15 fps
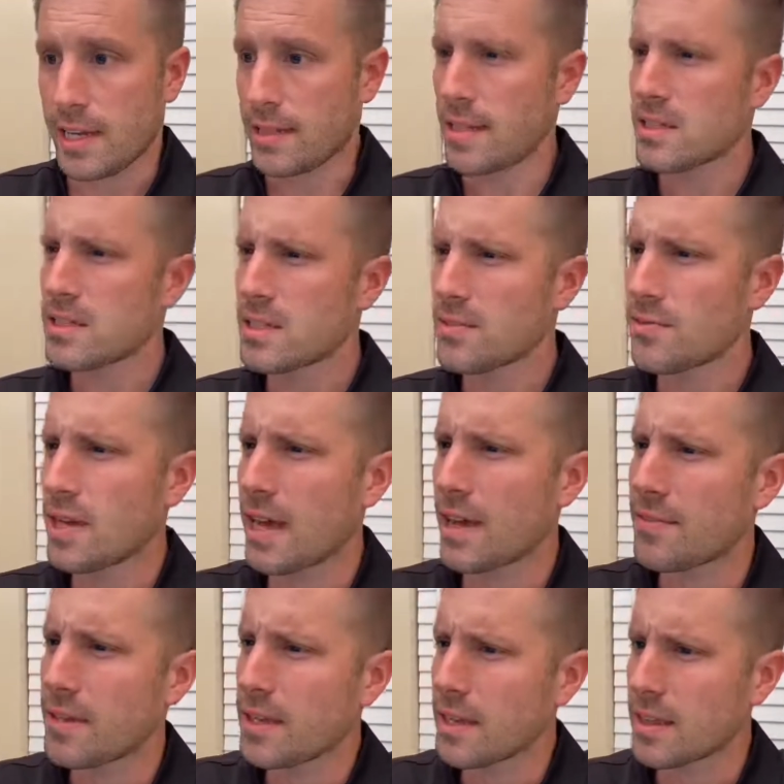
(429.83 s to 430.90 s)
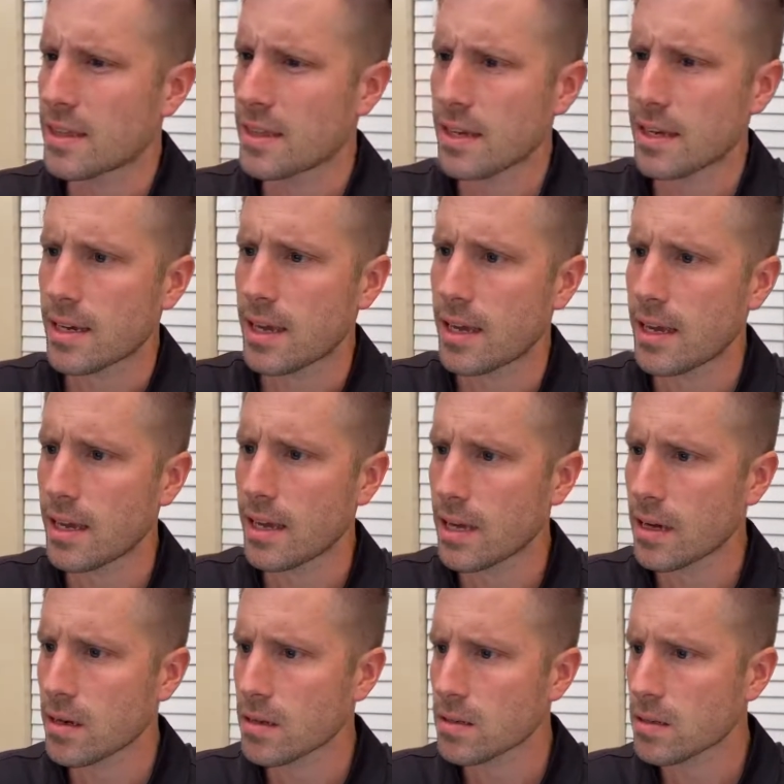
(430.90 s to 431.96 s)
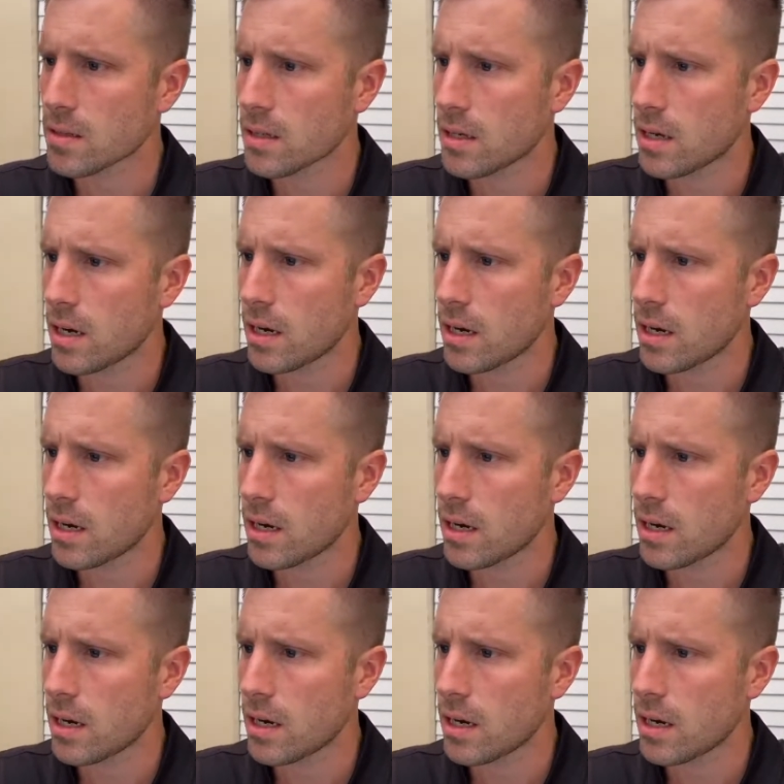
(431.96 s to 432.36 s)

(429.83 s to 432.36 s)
Let's see if we have anything here.